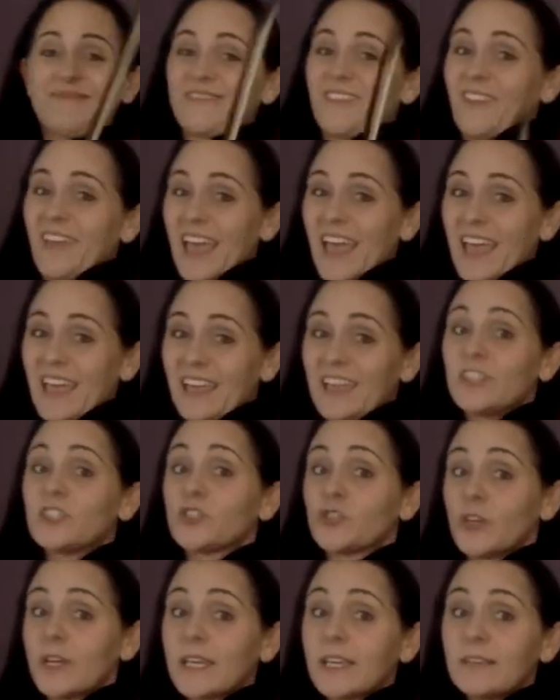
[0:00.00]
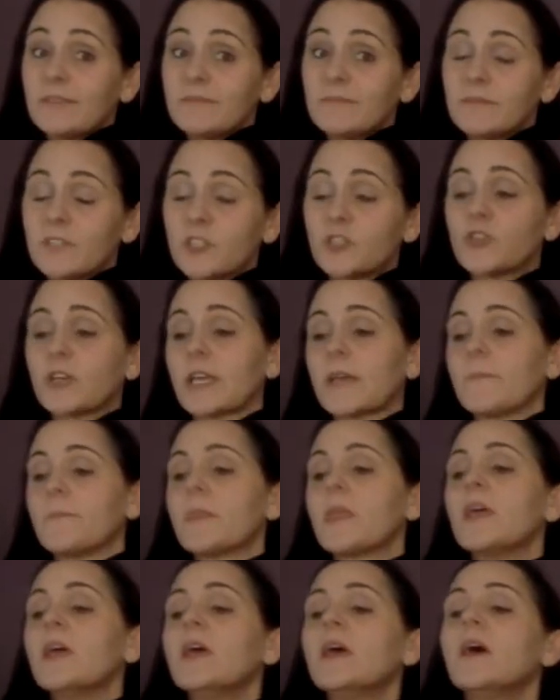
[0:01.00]
Okay? It's tricky. It's tricky.
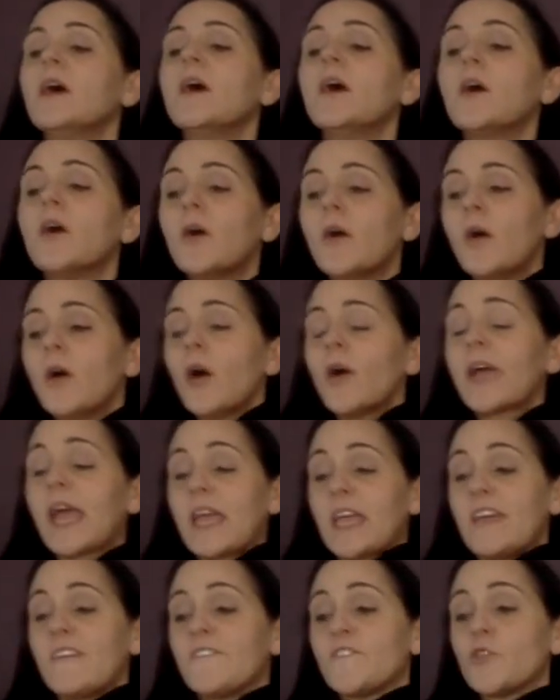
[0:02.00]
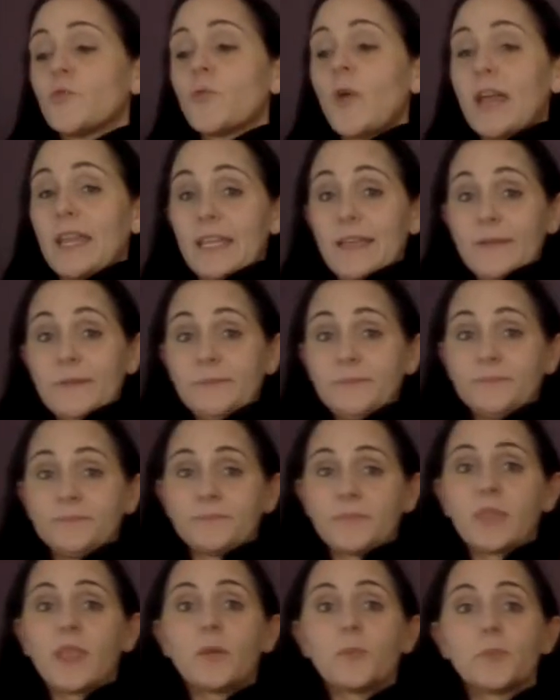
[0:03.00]
Okay, if you're ready,
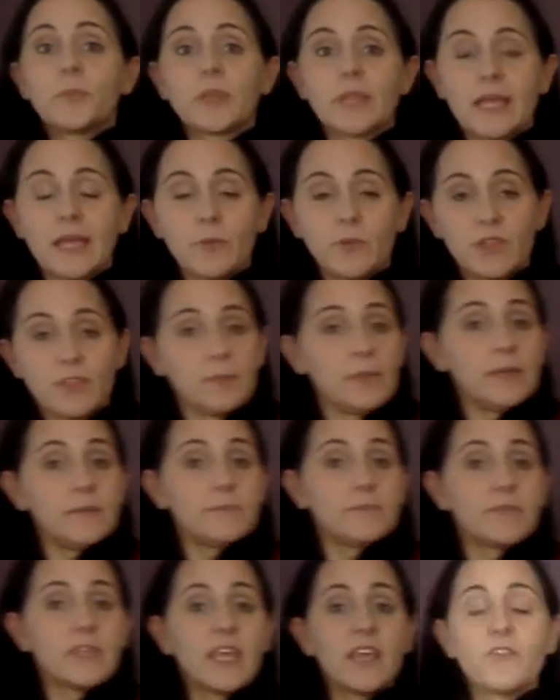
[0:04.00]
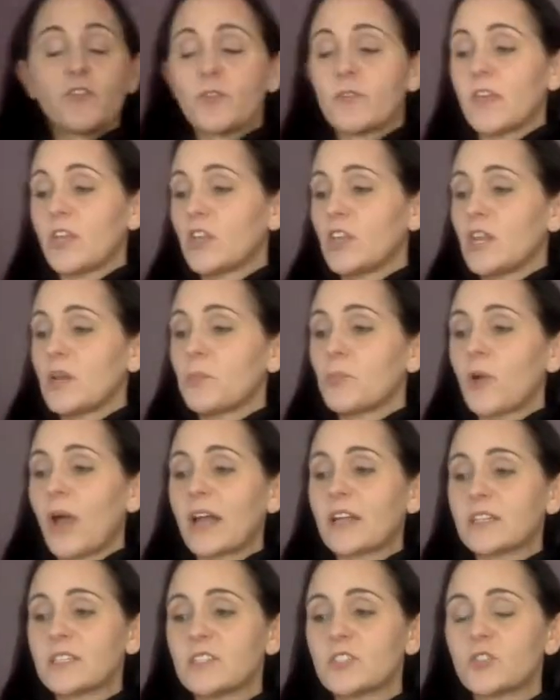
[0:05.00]
play with me. If you think you need to
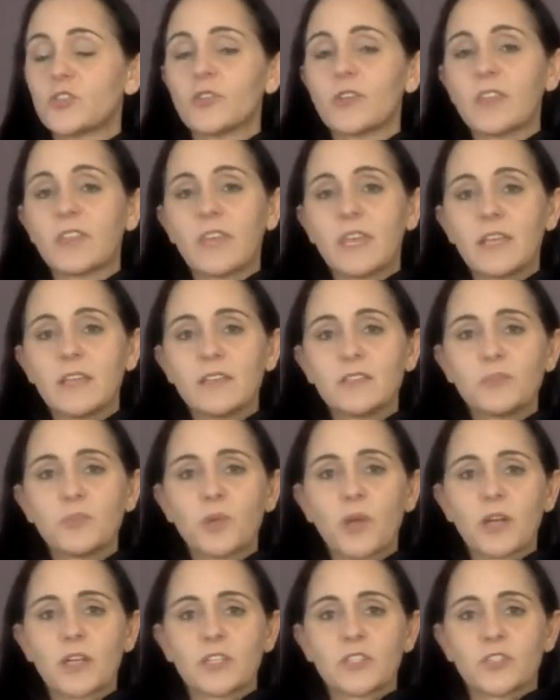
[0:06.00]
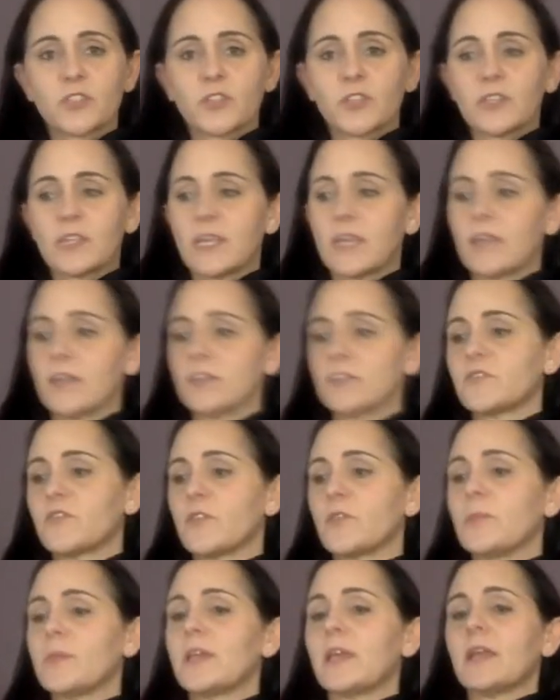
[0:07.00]
practice certain things, practice certain things from
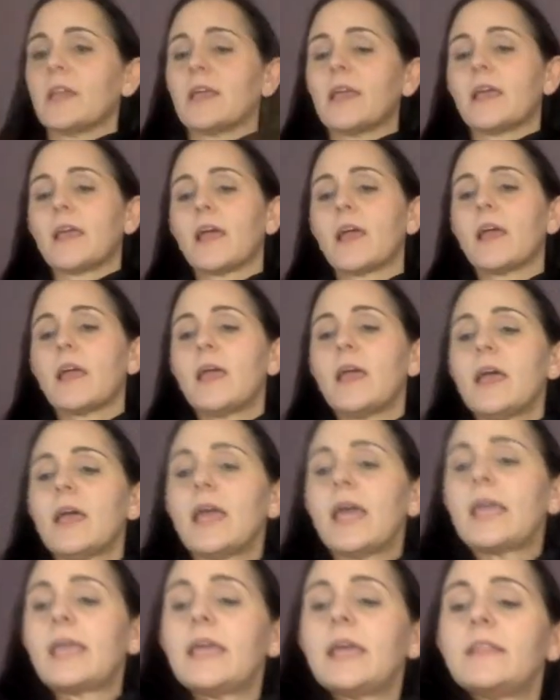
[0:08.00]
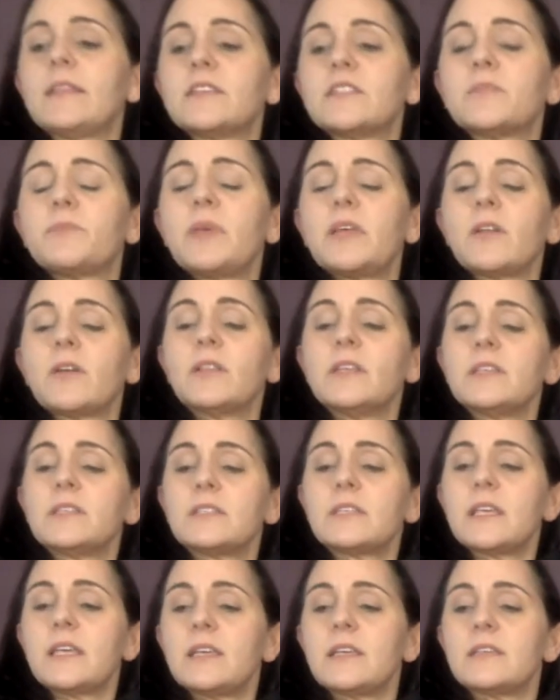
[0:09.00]
the beginning. Again, the speed on
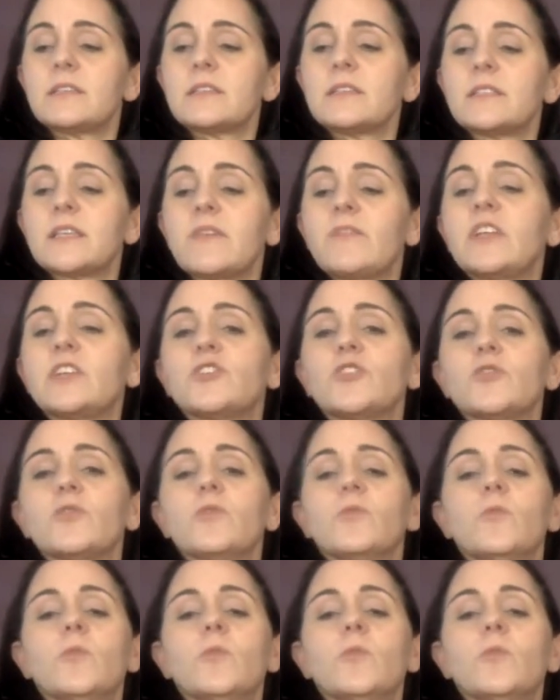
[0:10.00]
this is 72.